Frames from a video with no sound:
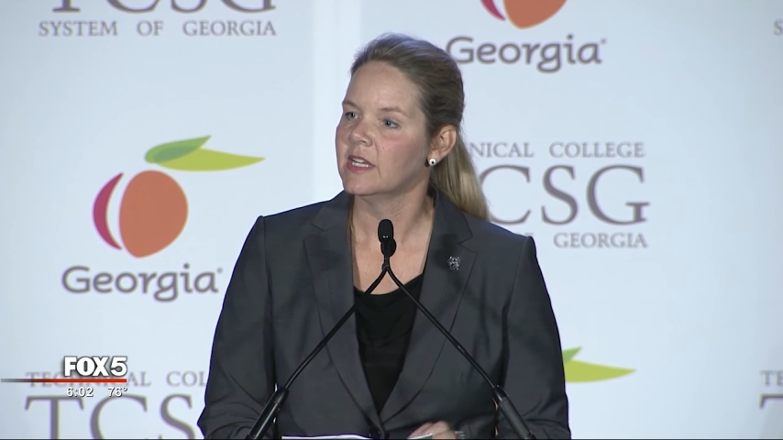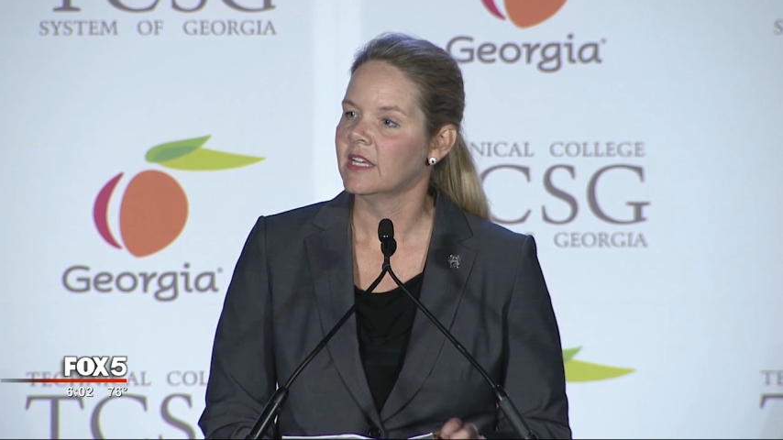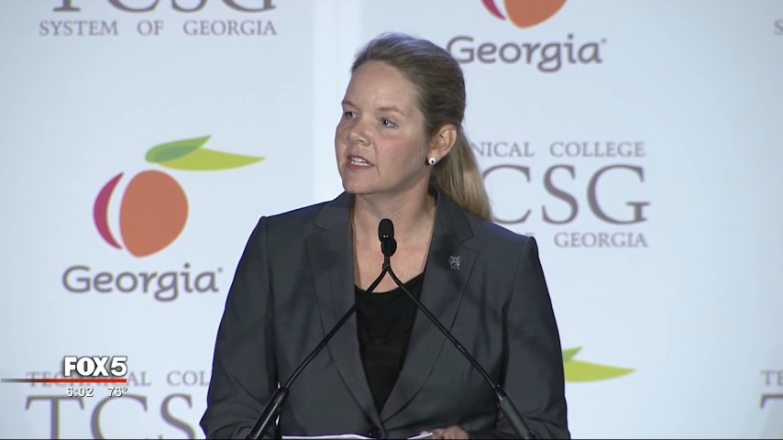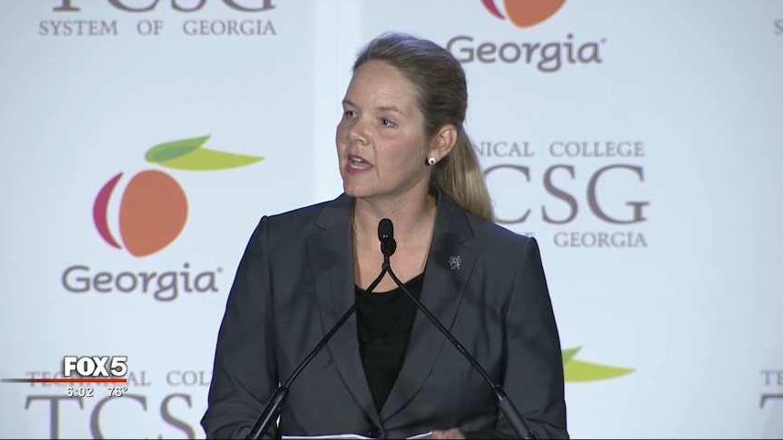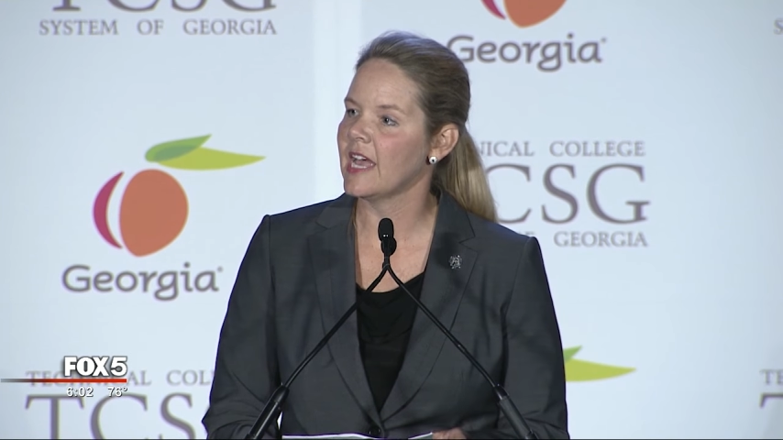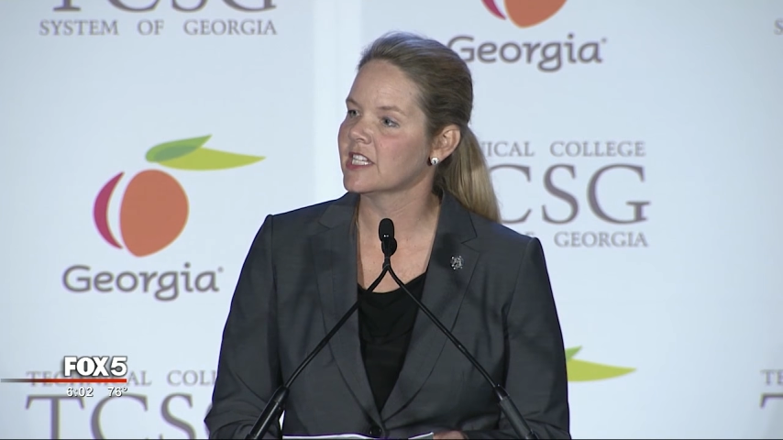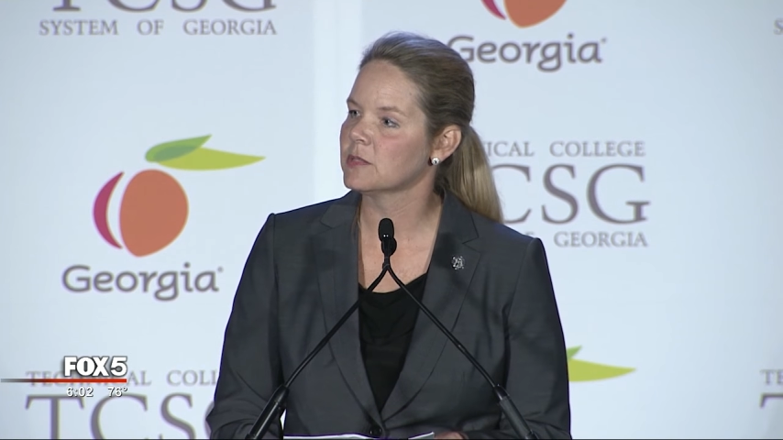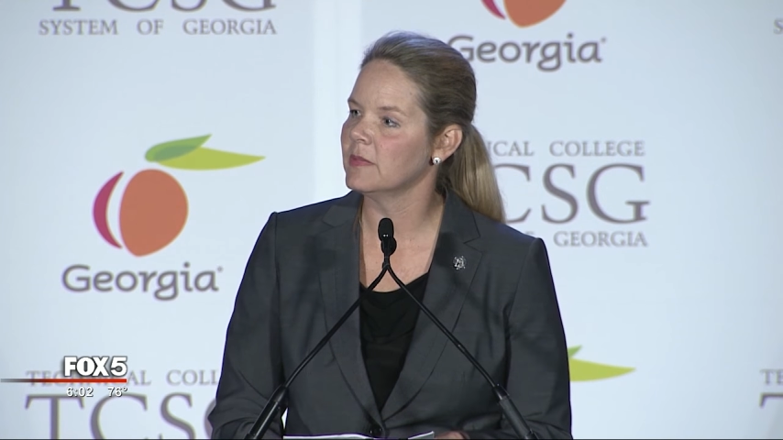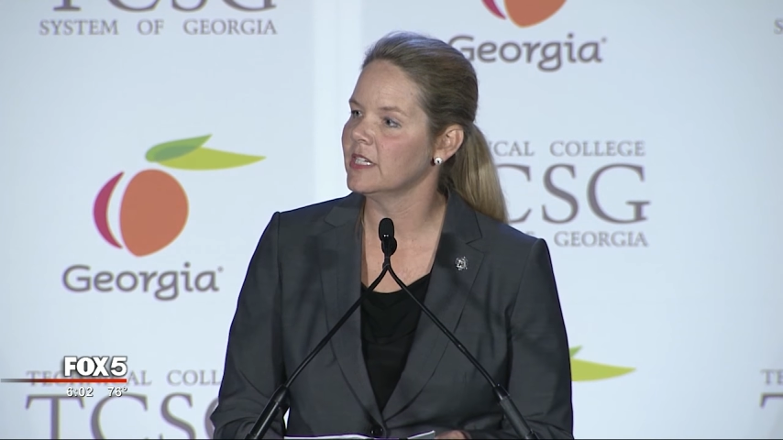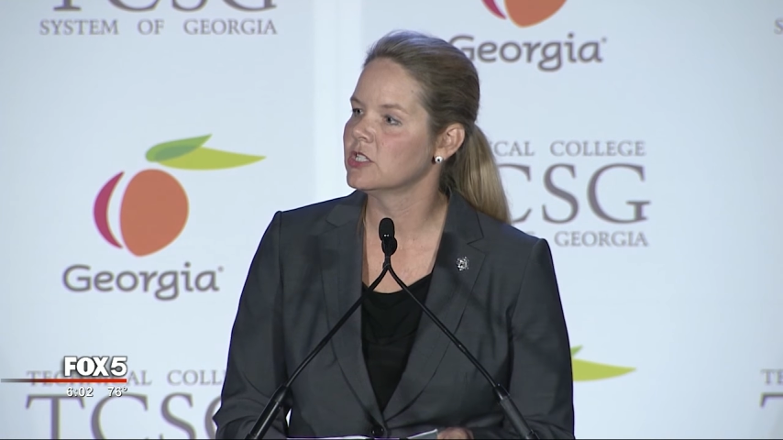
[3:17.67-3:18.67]
and
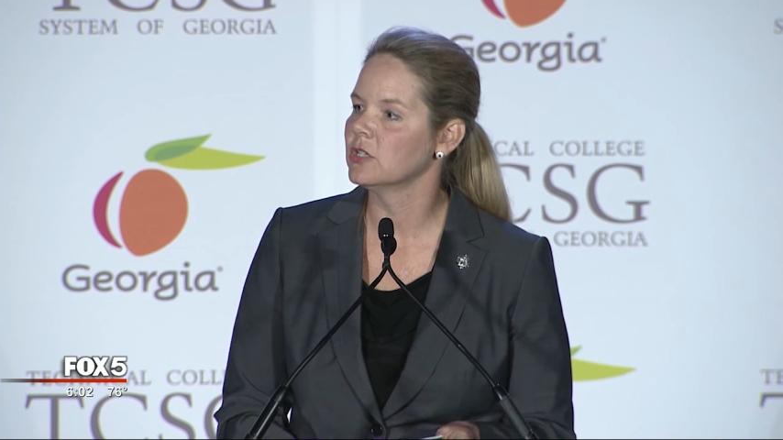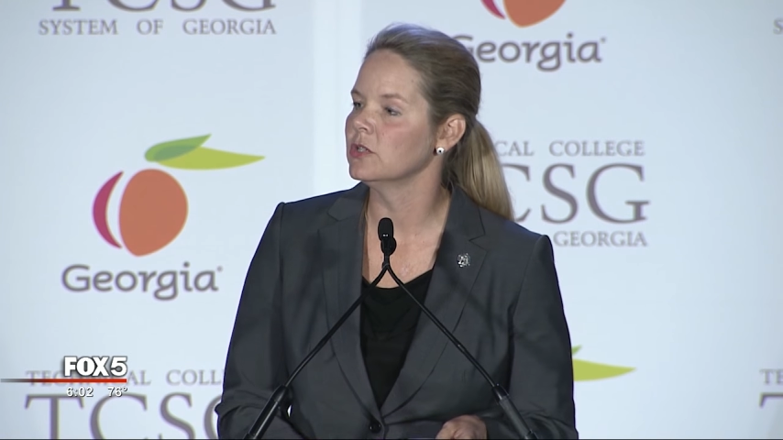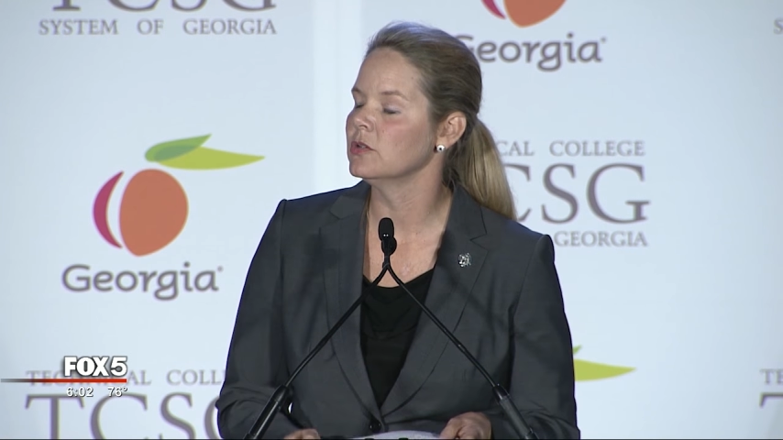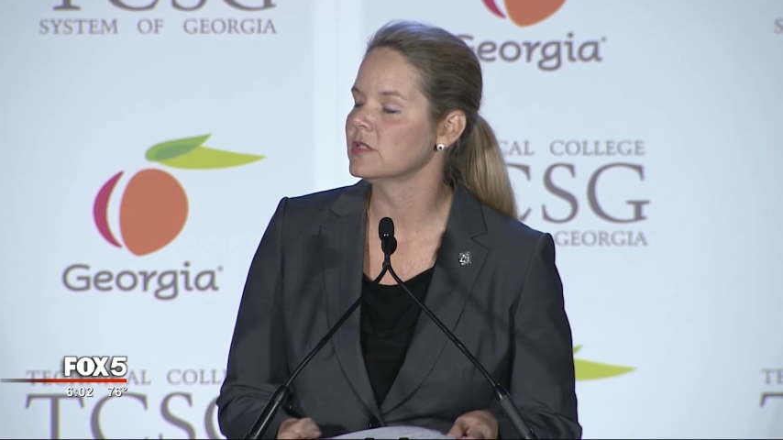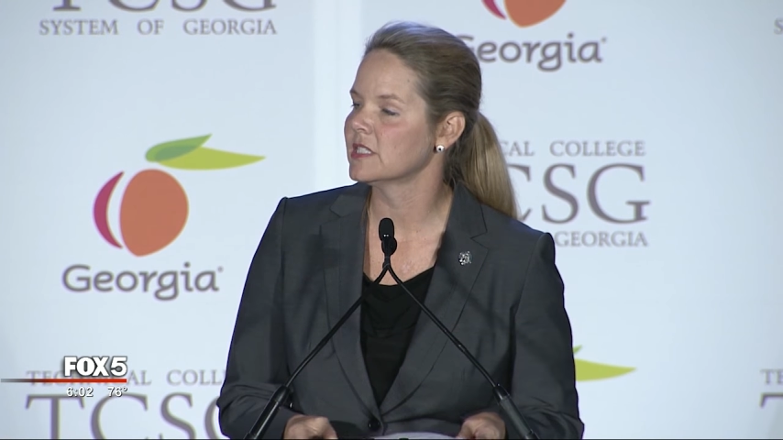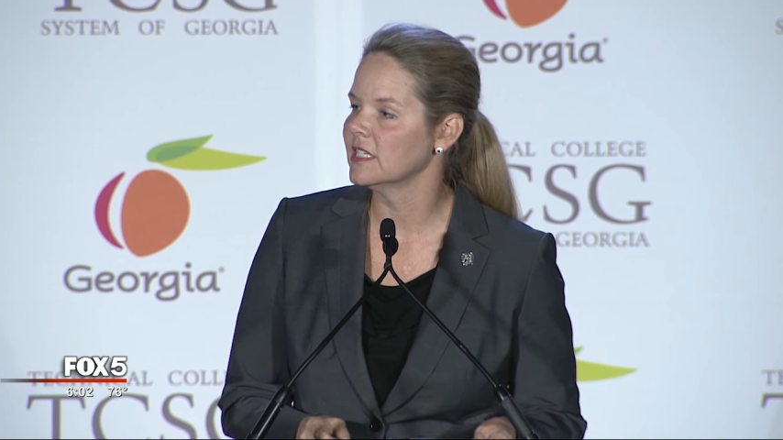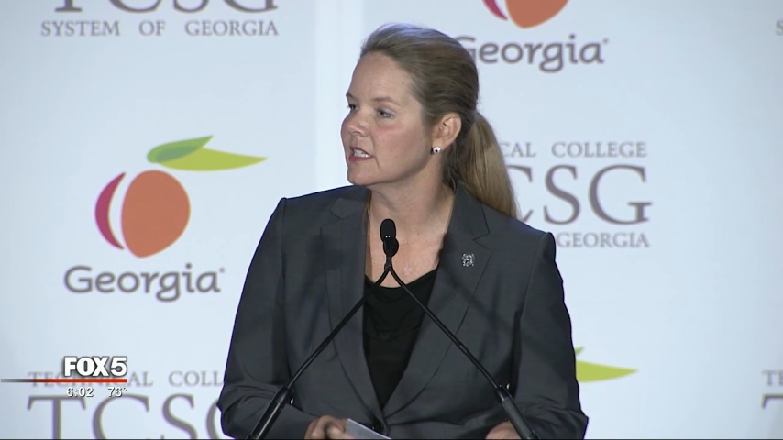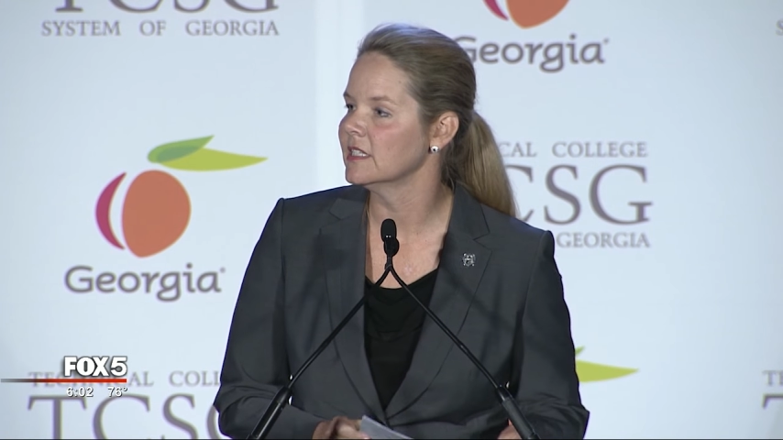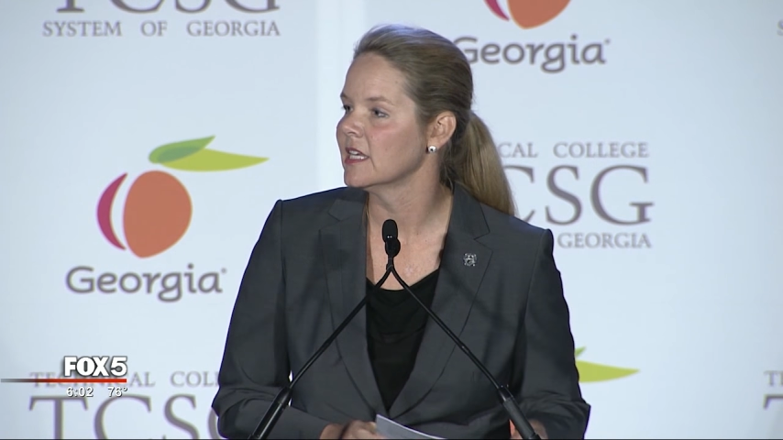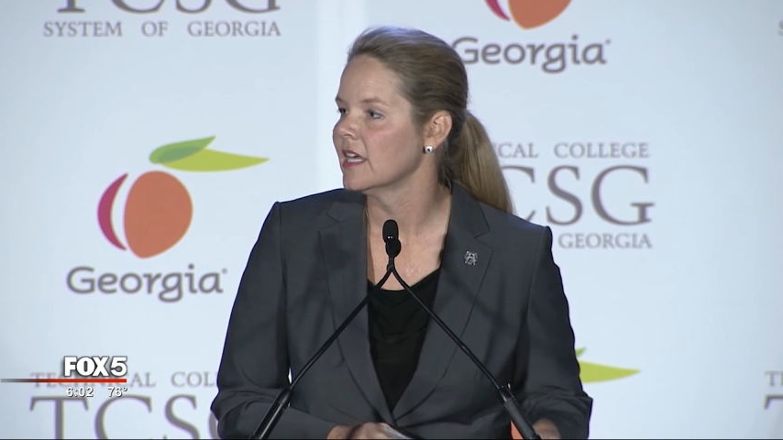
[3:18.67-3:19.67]
asked me to
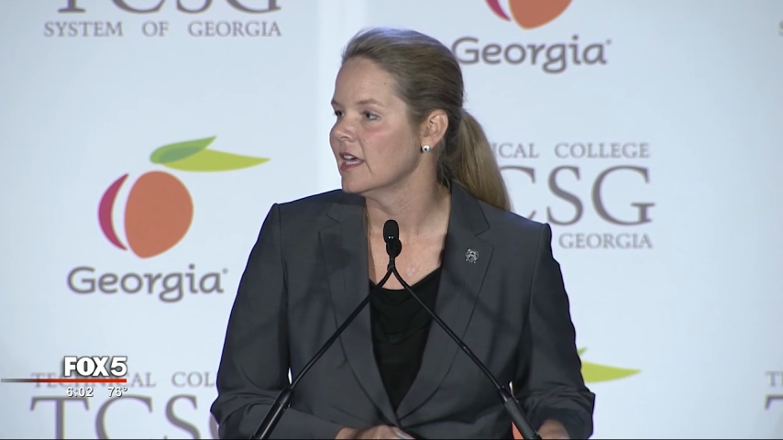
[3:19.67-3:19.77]
send